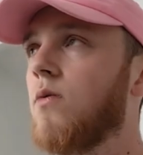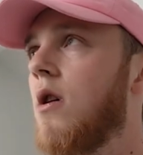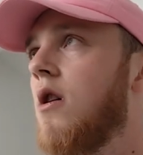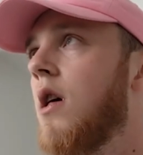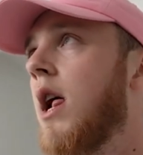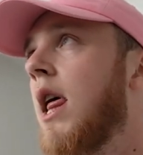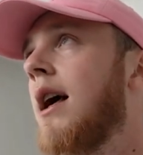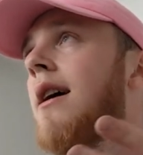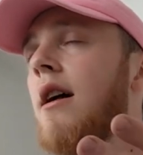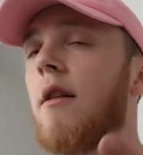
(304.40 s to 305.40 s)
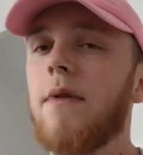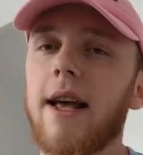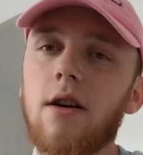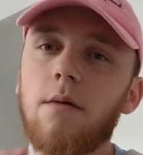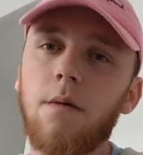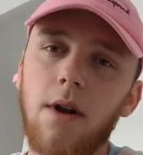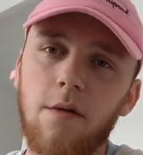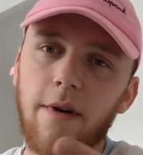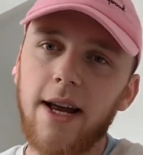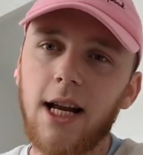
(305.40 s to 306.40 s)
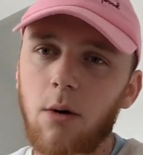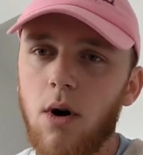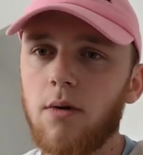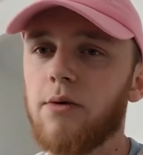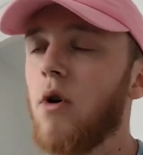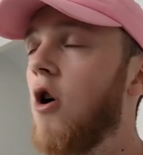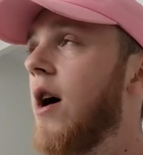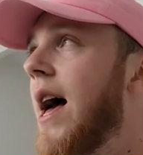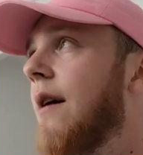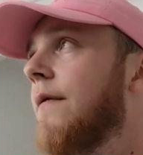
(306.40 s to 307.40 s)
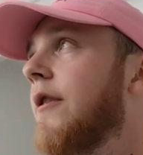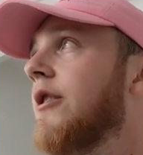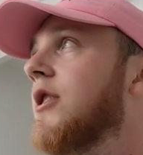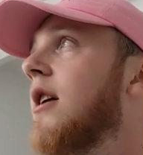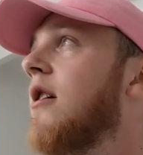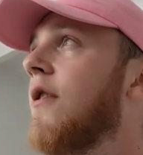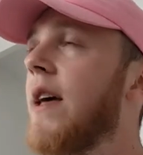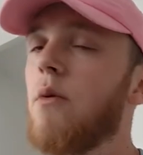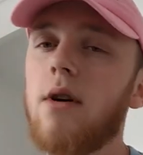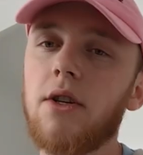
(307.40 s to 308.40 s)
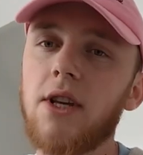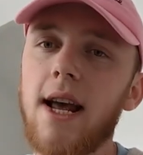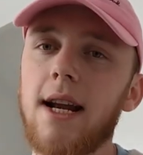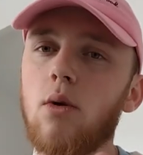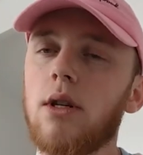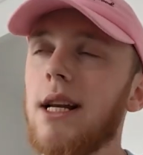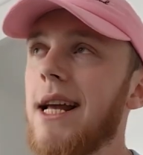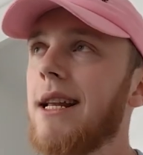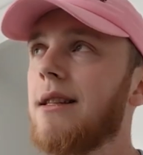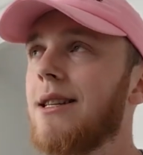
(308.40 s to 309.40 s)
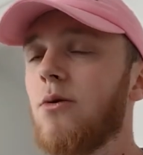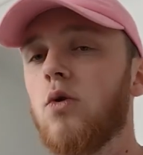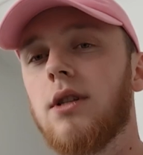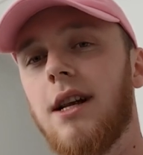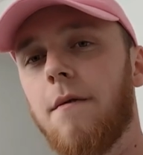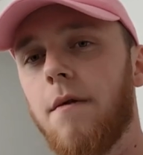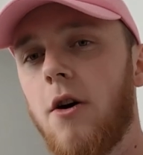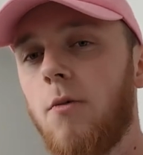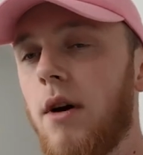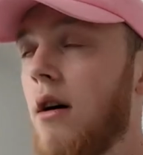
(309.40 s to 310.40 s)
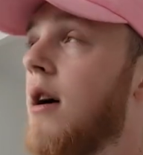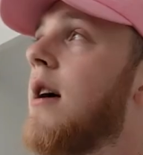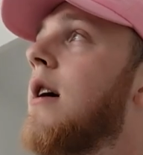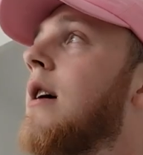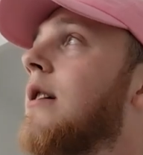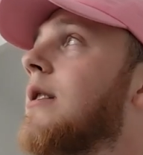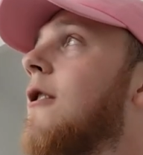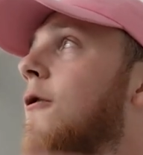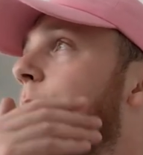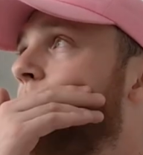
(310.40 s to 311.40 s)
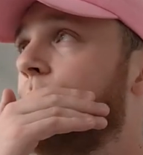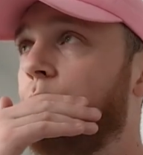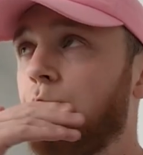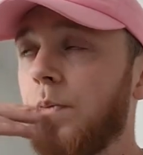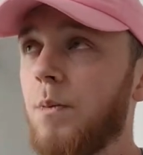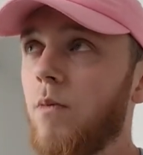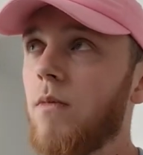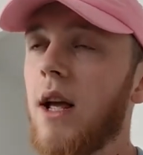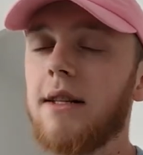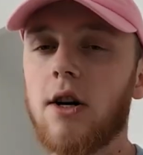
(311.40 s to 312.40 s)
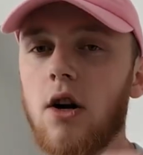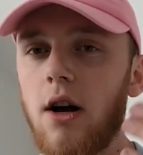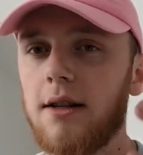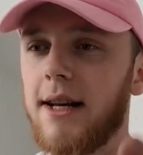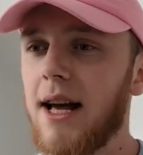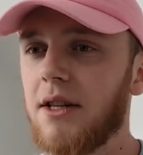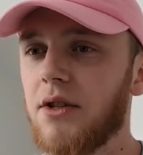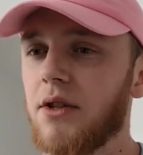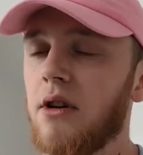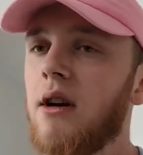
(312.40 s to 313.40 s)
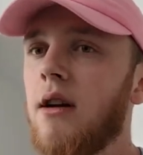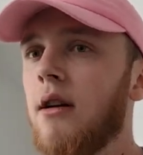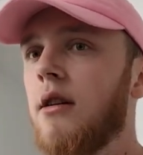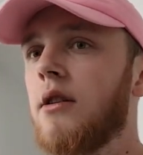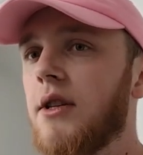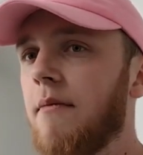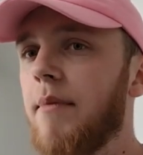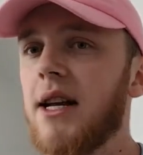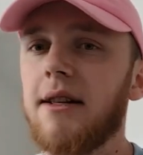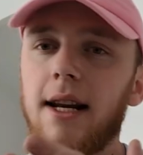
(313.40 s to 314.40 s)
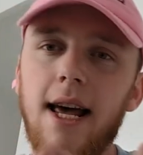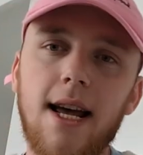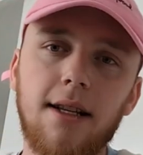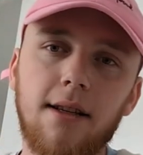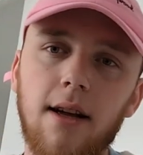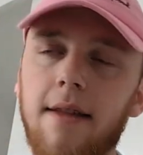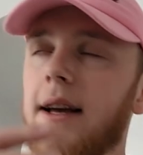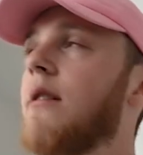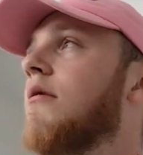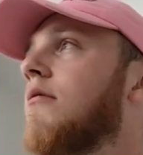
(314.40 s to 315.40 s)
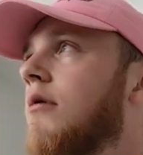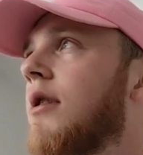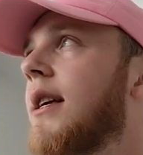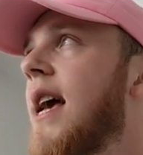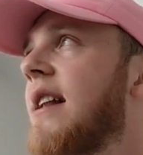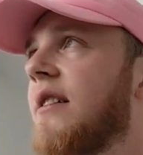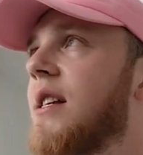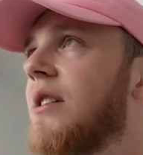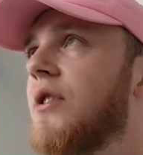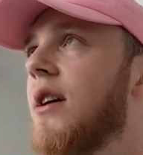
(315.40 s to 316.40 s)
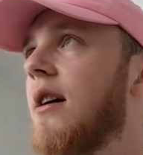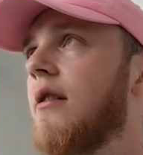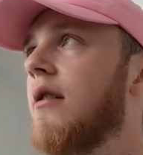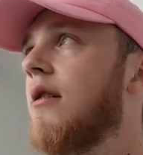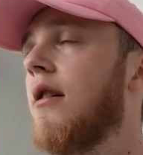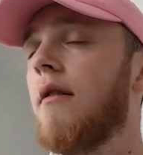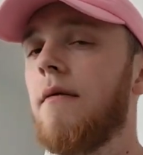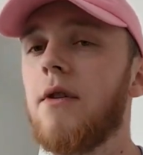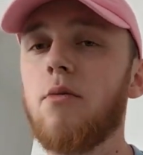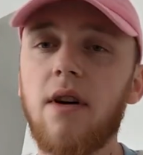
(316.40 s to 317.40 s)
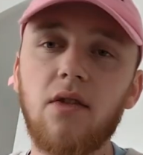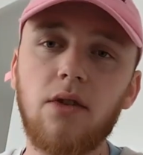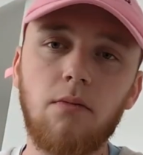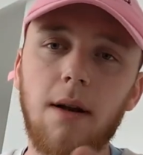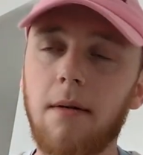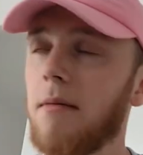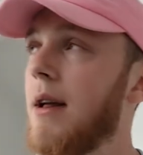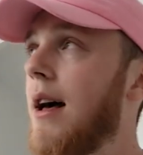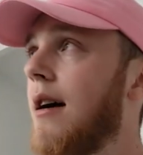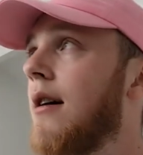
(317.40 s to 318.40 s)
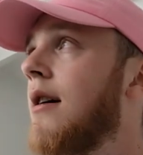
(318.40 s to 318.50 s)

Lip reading: wrong. They couldn't fully find out what was wrong at first. They were saying it was leaning towards lymphoma. So I took a lot of tests, some being delayed and then getting the test done a few months, blah, blah, blah.